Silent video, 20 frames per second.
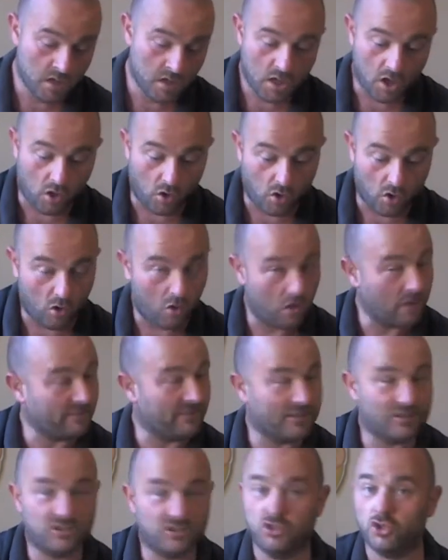Or if
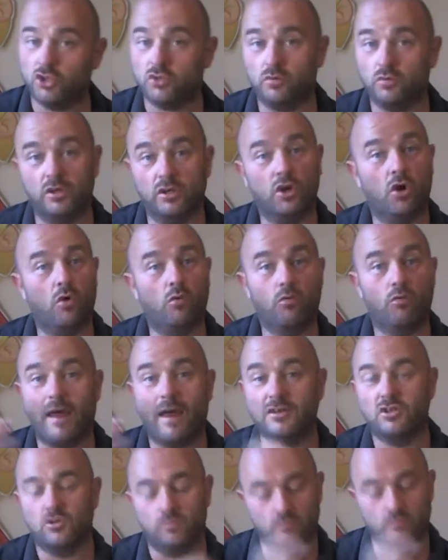you just want to go
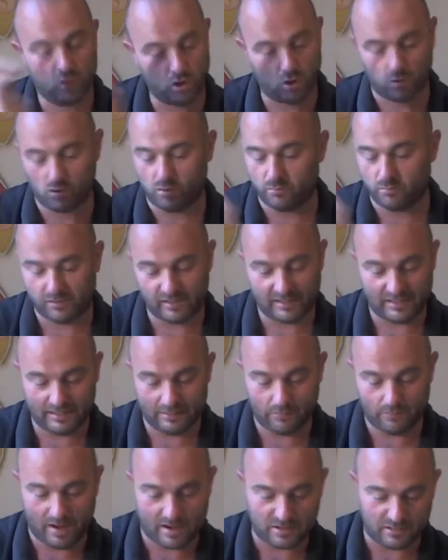random, go completely
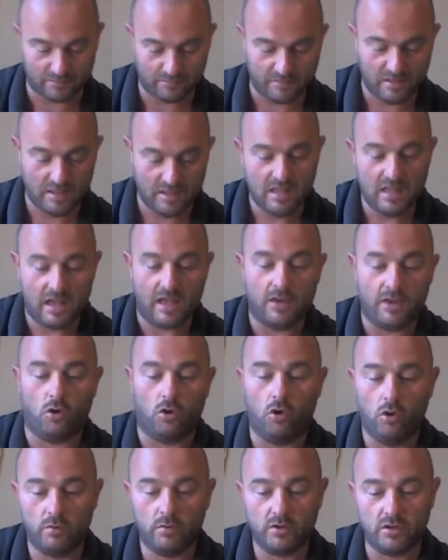random. And
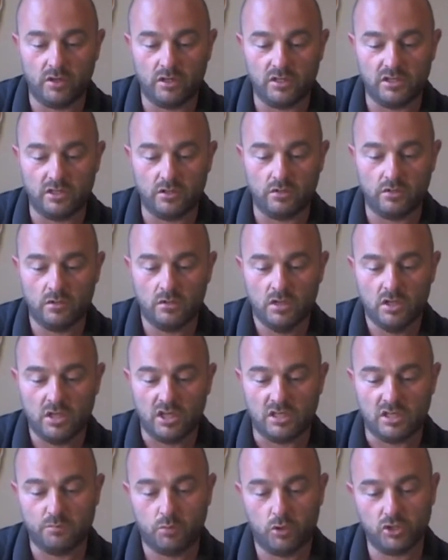all we're going to do
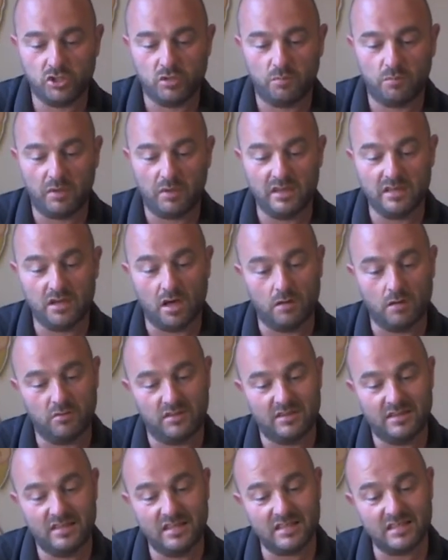is push a bead on, but
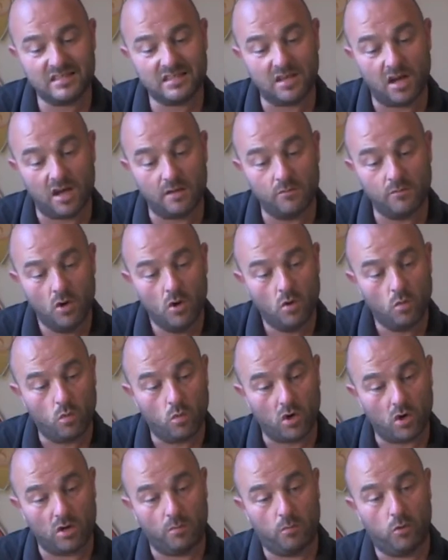this time we're
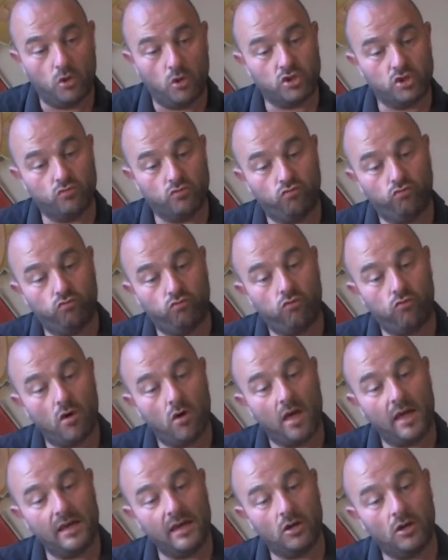going to push it
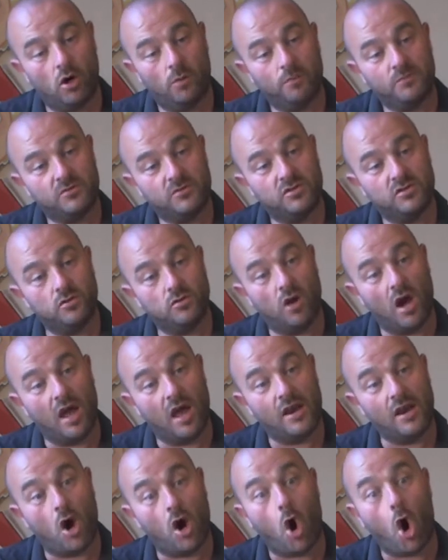right up to
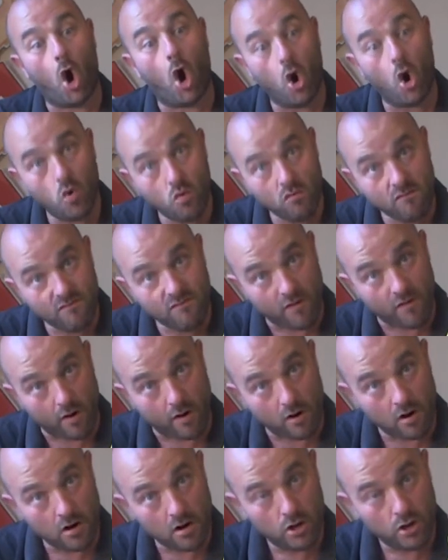and
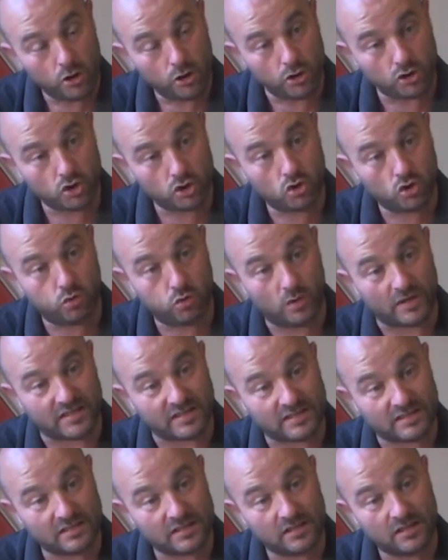over the
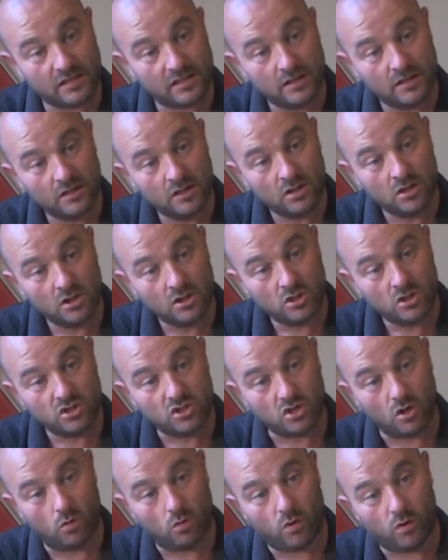twist.
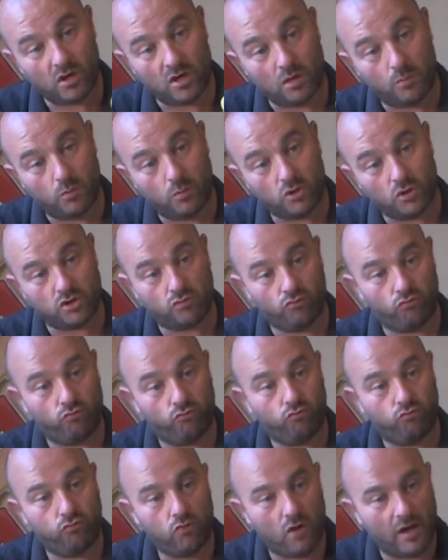So we're going to push it
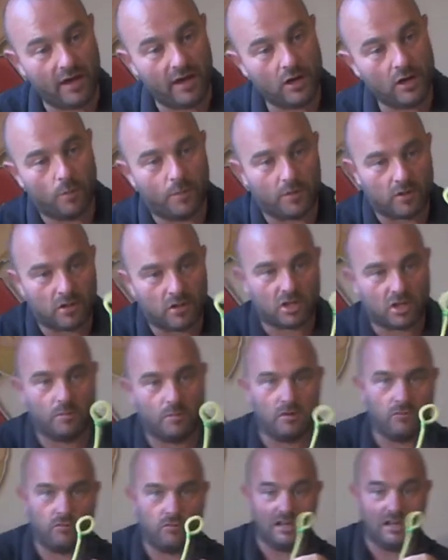right up. I'm going to come
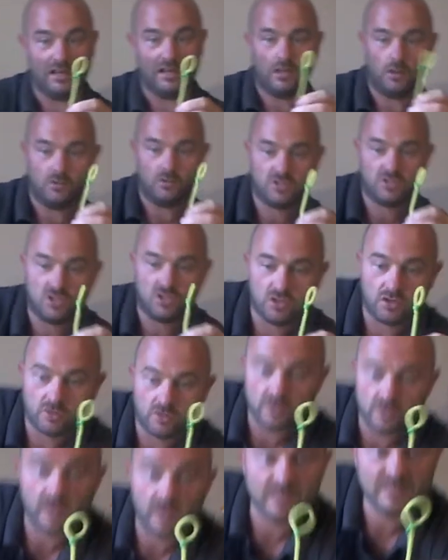in really close to show you
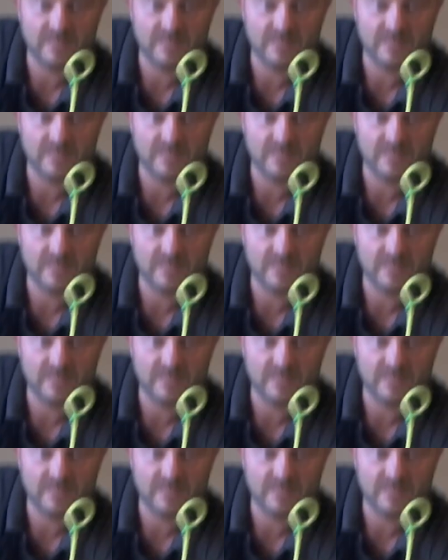guys